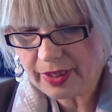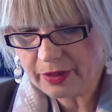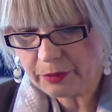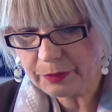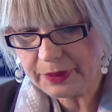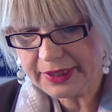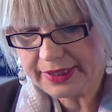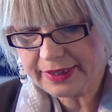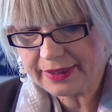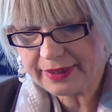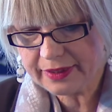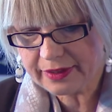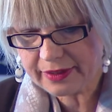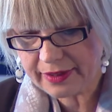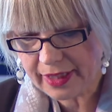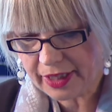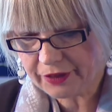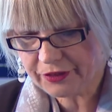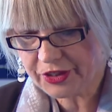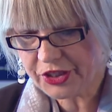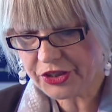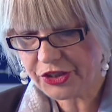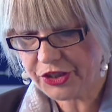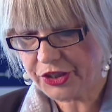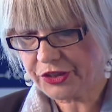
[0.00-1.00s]
We
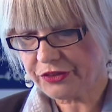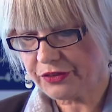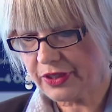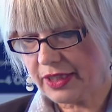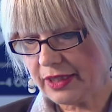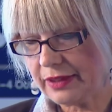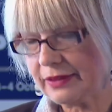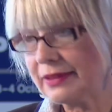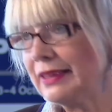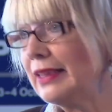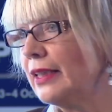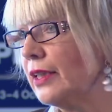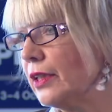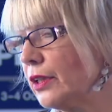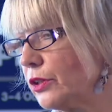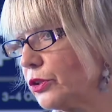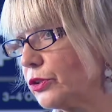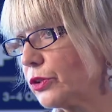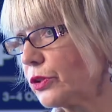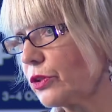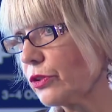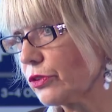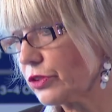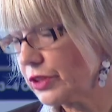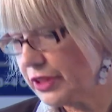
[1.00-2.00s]
encourage Iran
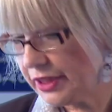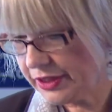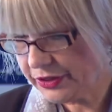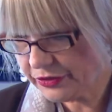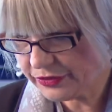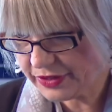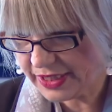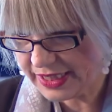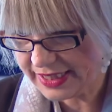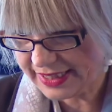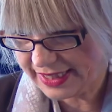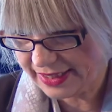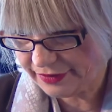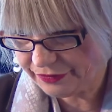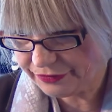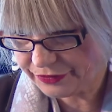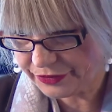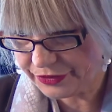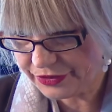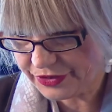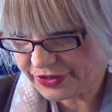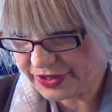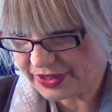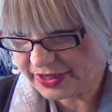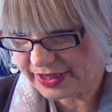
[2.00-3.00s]
to continue these
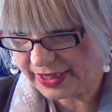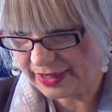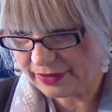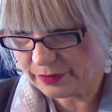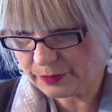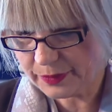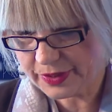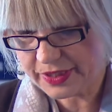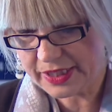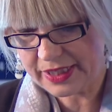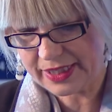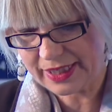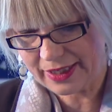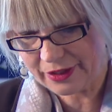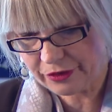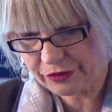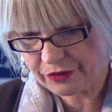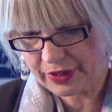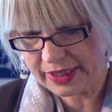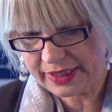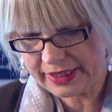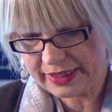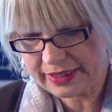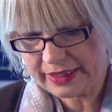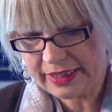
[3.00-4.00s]
efforts, and we stand
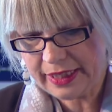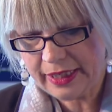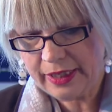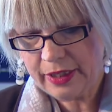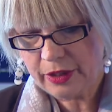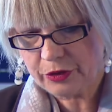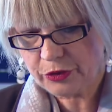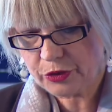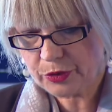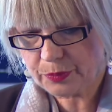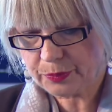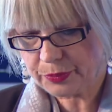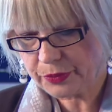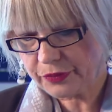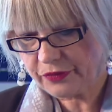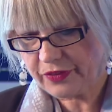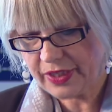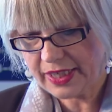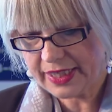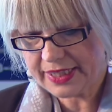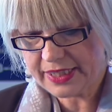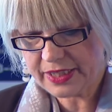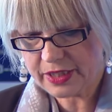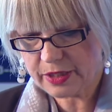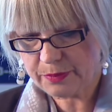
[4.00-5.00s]
ready to
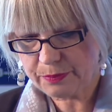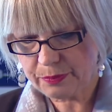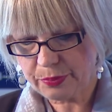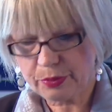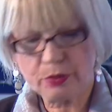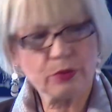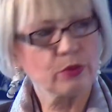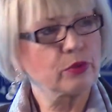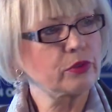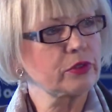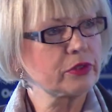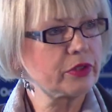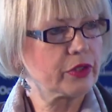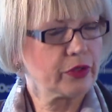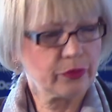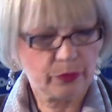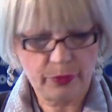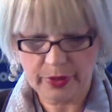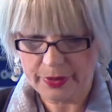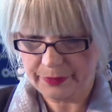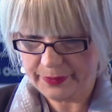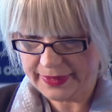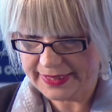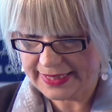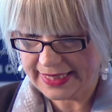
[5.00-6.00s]
provide support
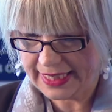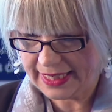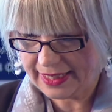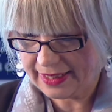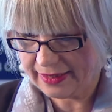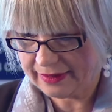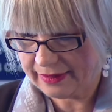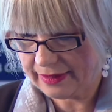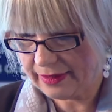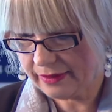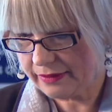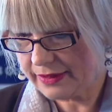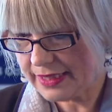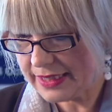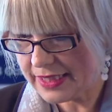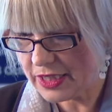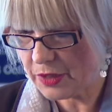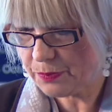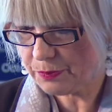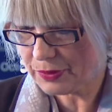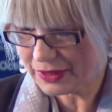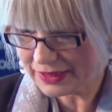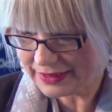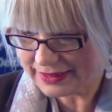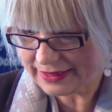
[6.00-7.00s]
where we can. And this is
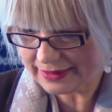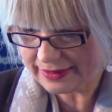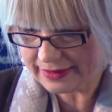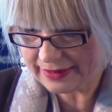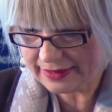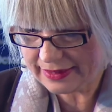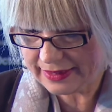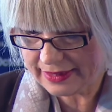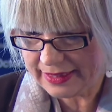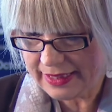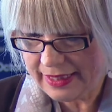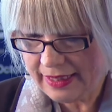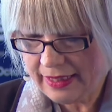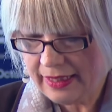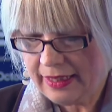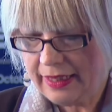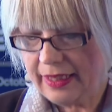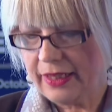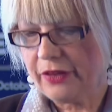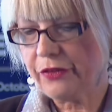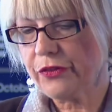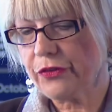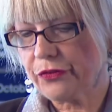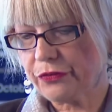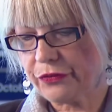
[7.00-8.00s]
particularly
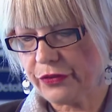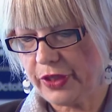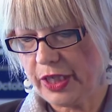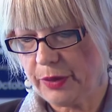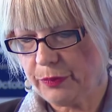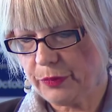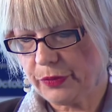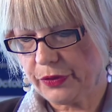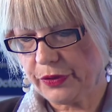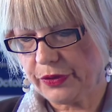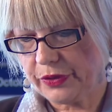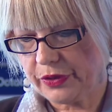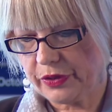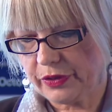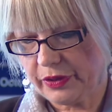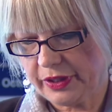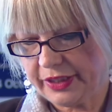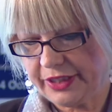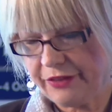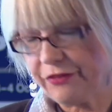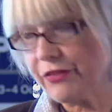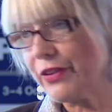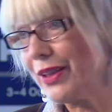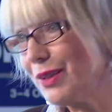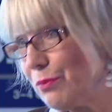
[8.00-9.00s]
in the framework, in
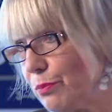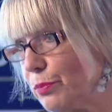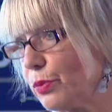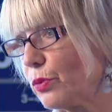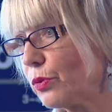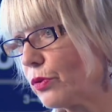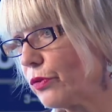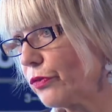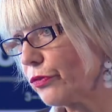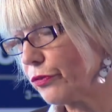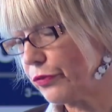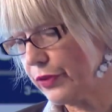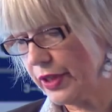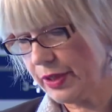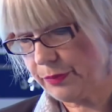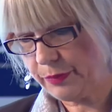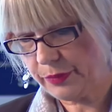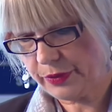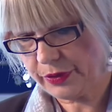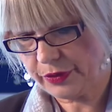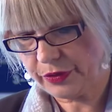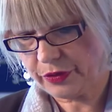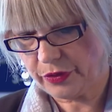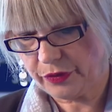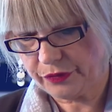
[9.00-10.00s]
the very important
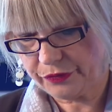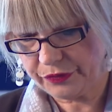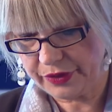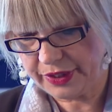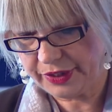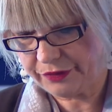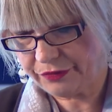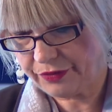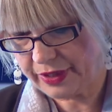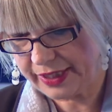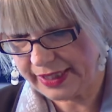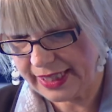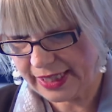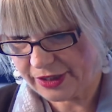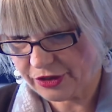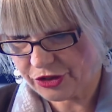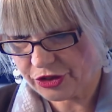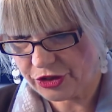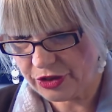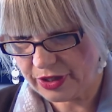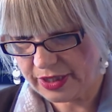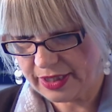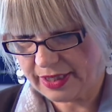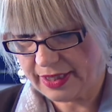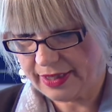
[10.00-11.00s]
framework of the
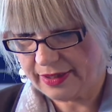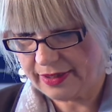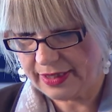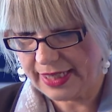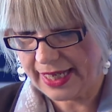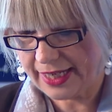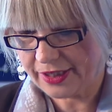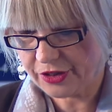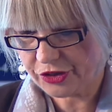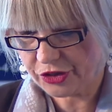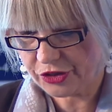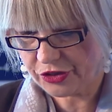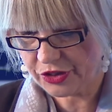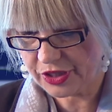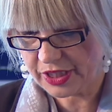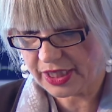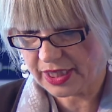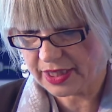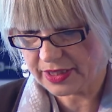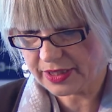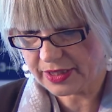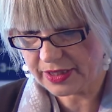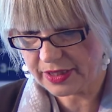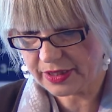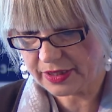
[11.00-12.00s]
Financial Action
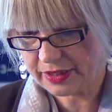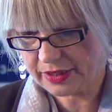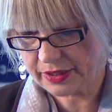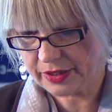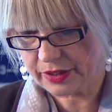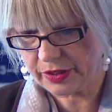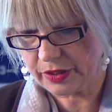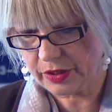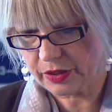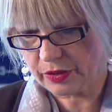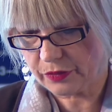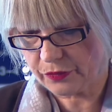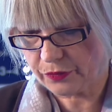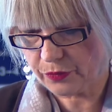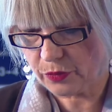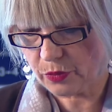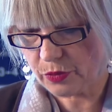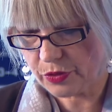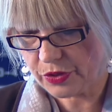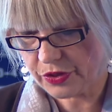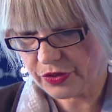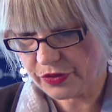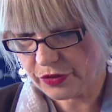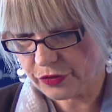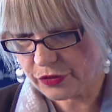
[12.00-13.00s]
Task
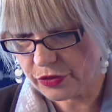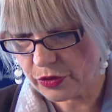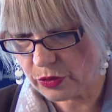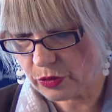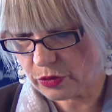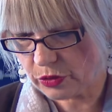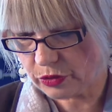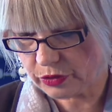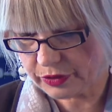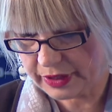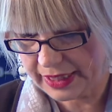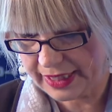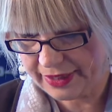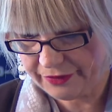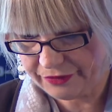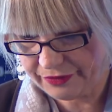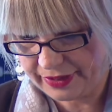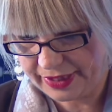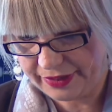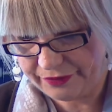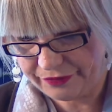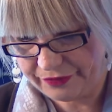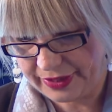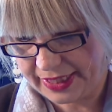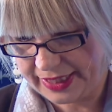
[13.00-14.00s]
Force, the so-called
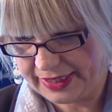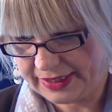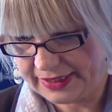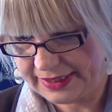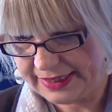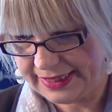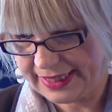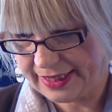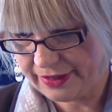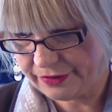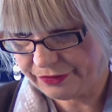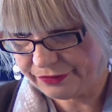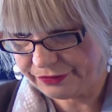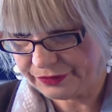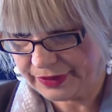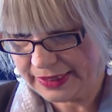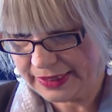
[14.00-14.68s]
FFATF.